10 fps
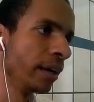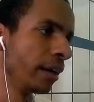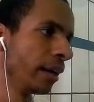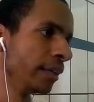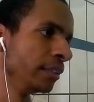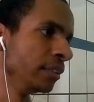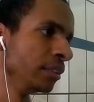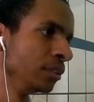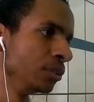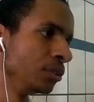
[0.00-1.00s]
I need
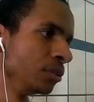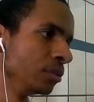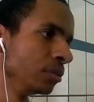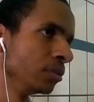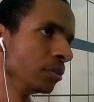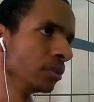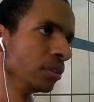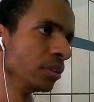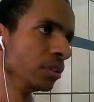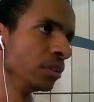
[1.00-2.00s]
to
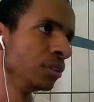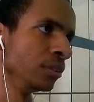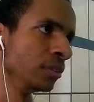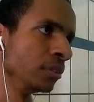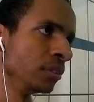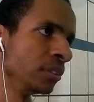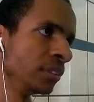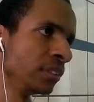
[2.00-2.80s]
use